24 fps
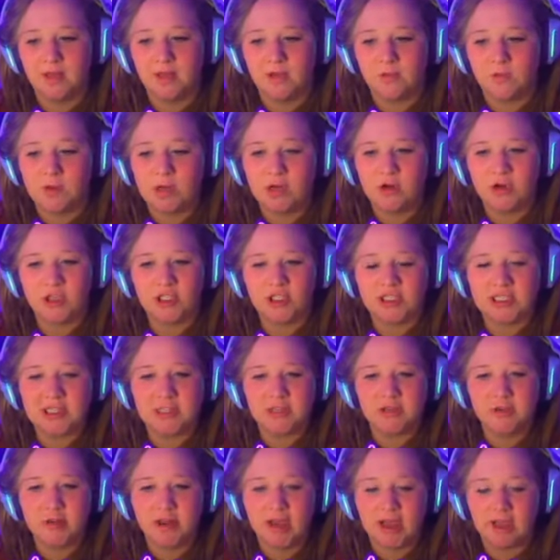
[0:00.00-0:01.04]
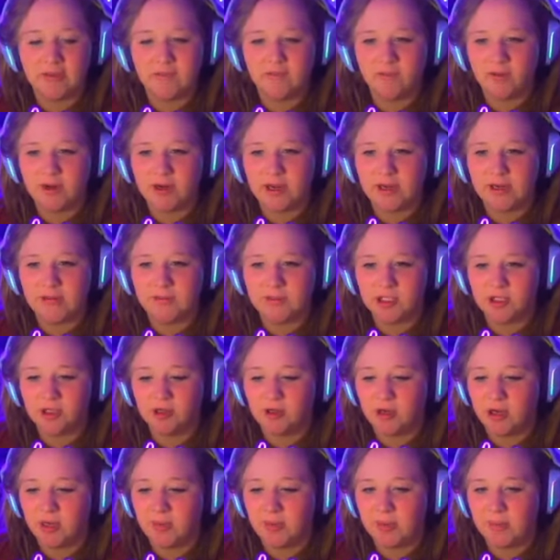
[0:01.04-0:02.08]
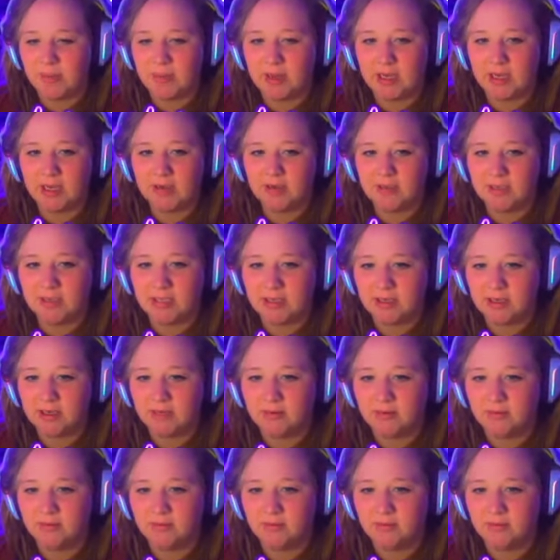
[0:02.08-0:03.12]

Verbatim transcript: We don't just need to have random children up at my house, thank you.